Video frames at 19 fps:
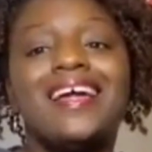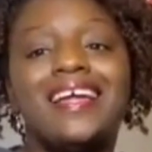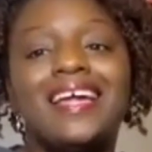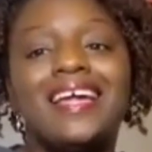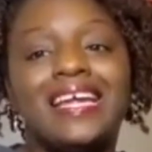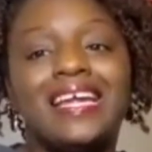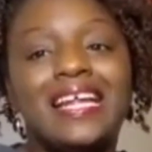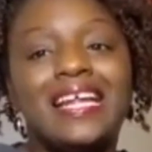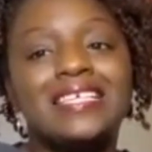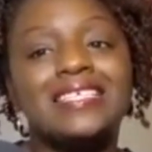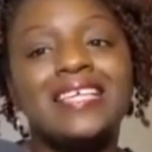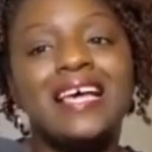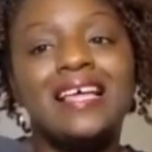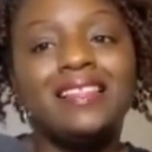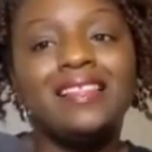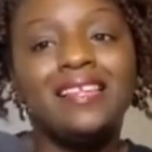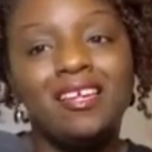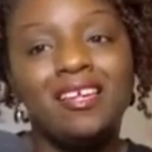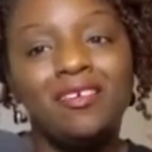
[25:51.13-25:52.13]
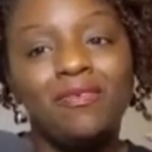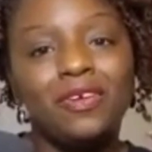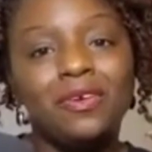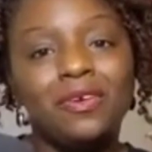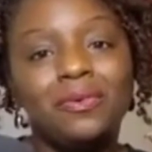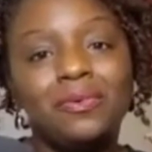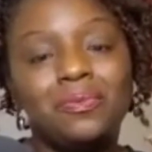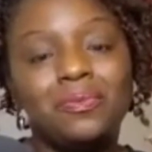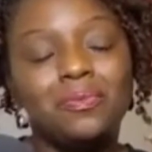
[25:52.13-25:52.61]
And as I leave
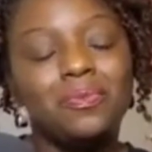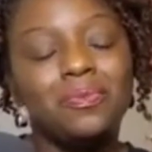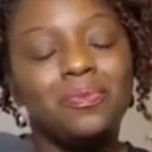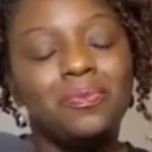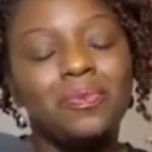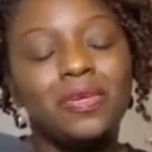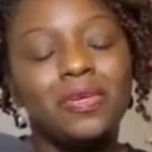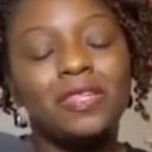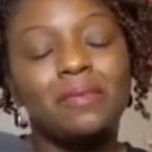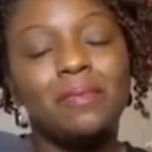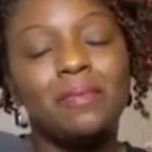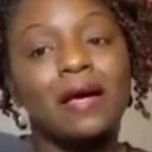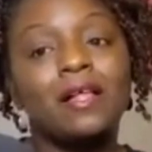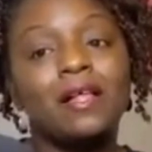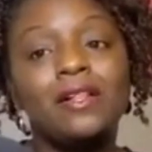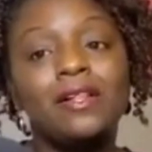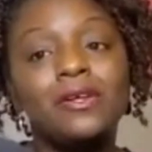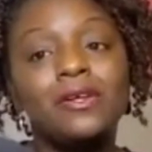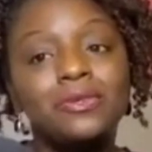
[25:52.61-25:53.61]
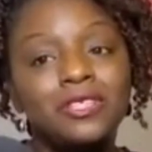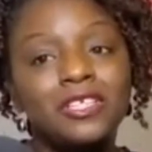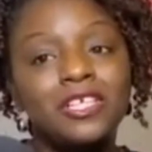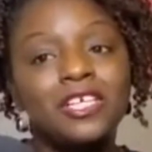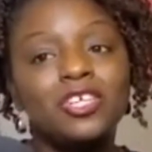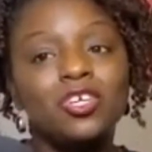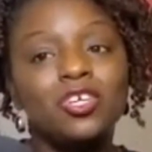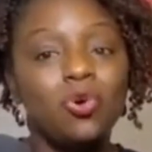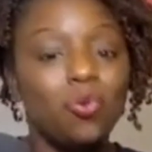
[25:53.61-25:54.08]
you with my
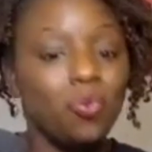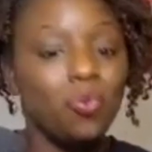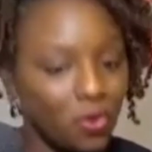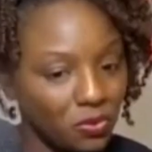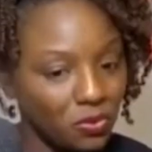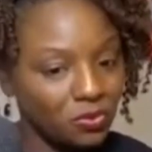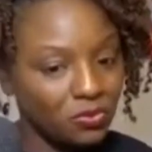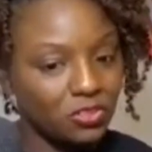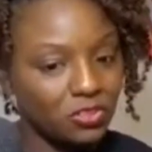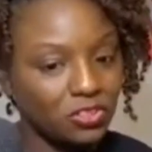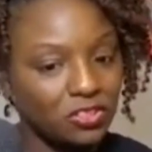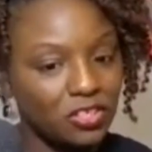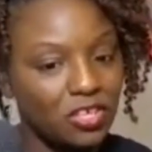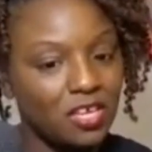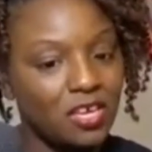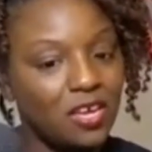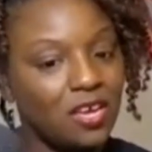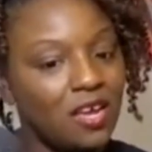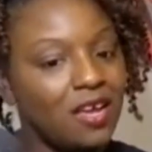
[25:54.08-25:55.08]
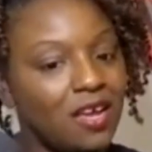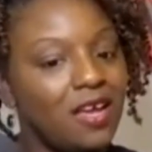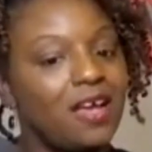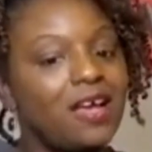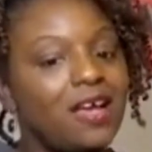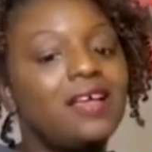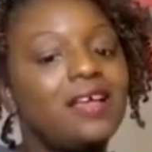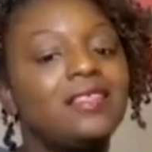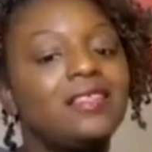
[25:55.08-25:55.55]
closing quotes,
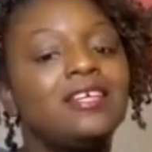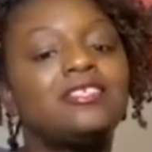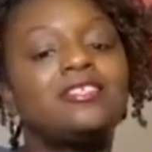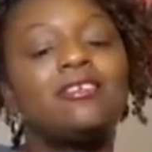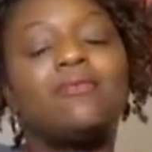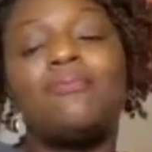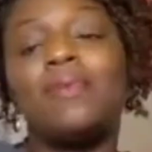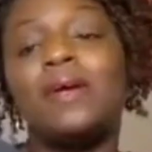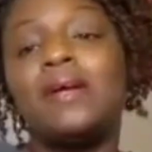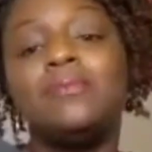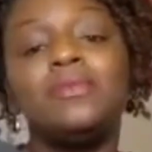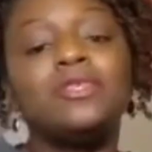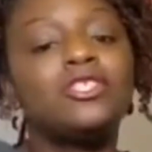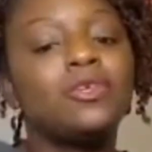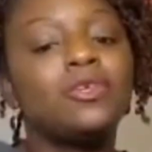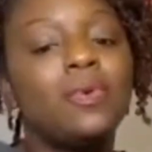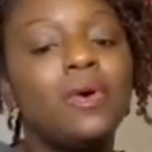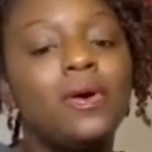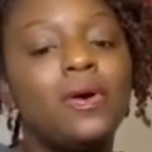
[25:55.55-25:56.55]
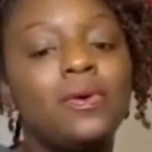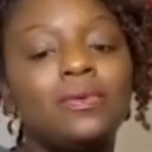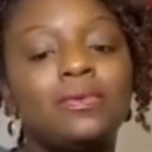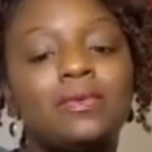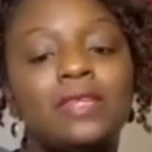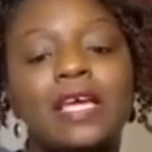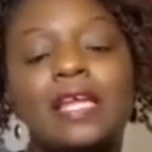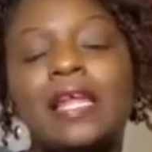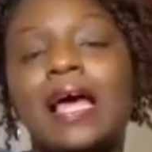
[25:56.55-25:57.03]
there's a famous
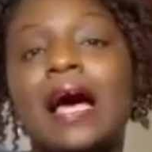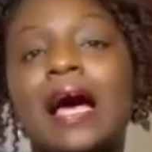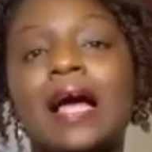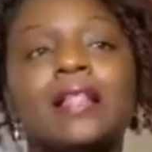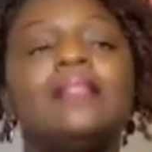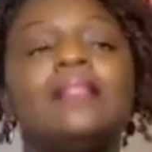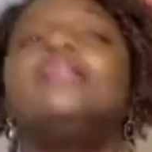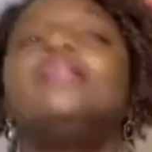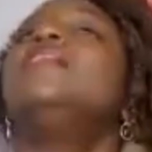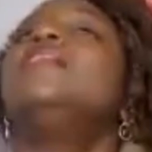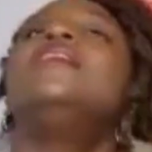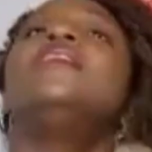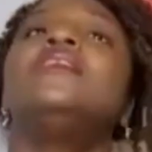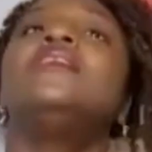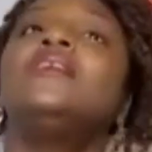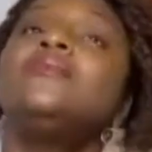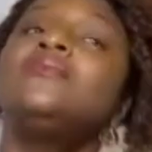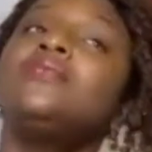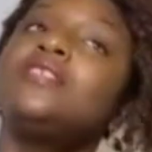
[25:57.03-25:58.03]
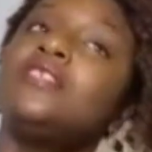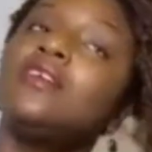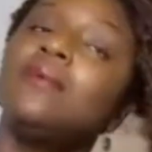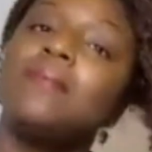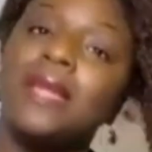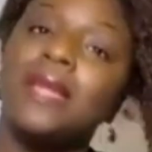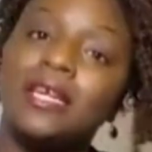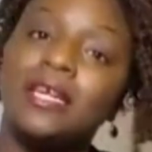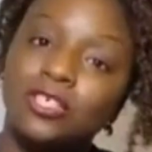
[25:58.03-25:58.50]
quote that I love to
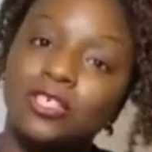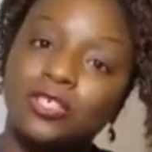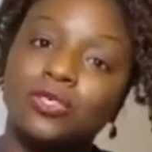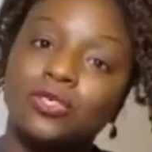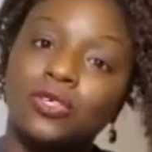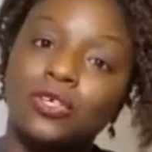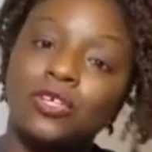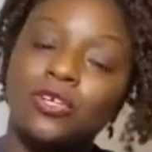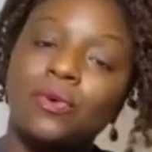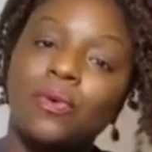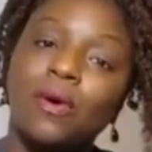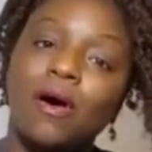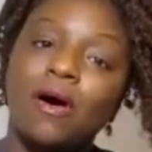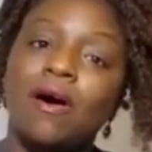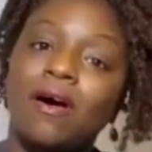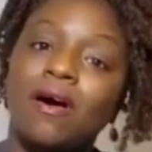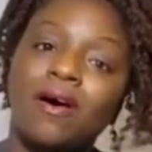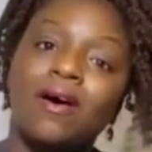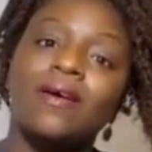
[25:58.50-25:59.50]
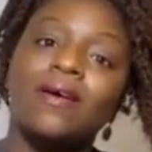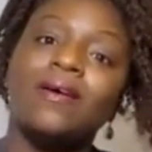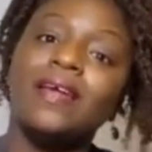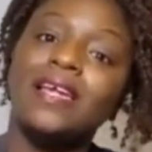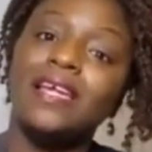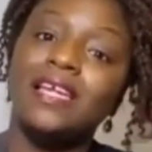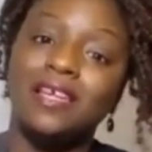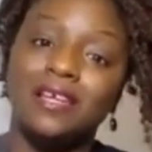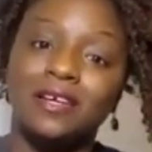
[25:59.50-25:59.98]
make sure you all
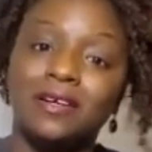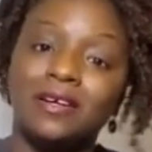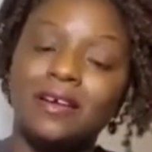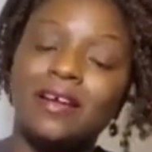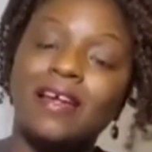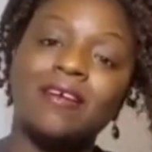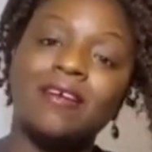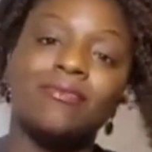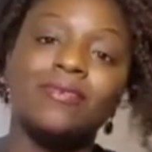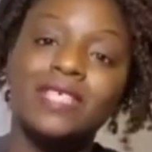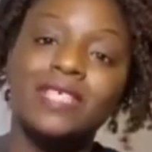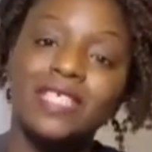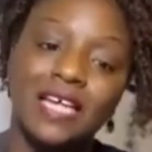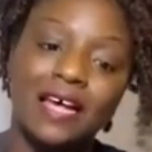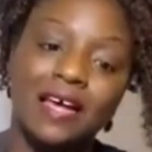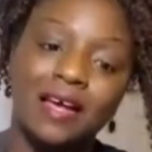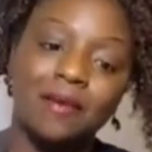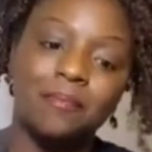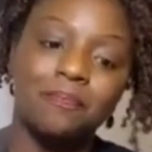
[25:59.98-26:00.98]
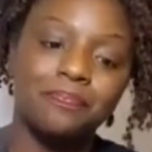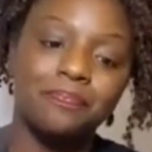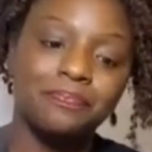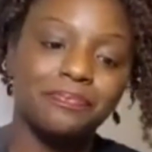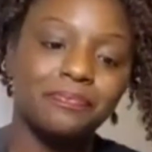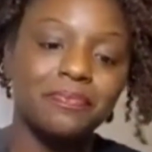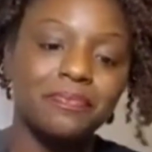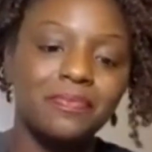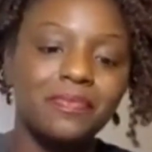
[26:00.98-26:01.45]
hear every time.
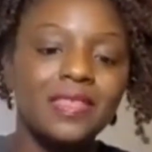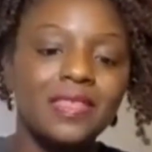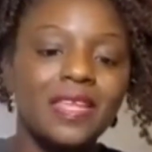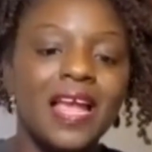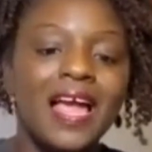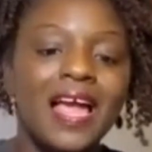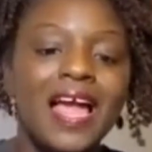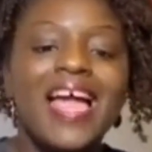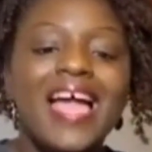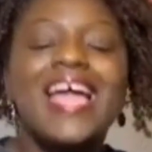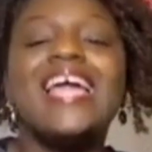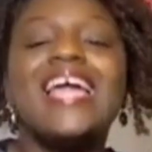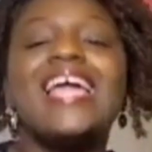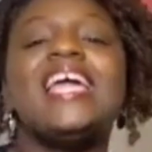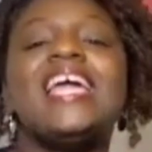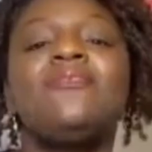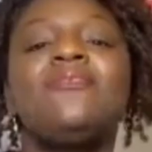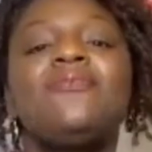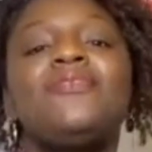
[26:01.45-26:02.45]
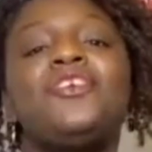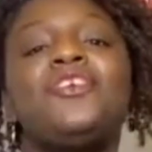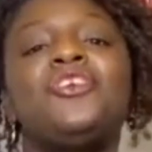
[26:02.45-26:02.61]
If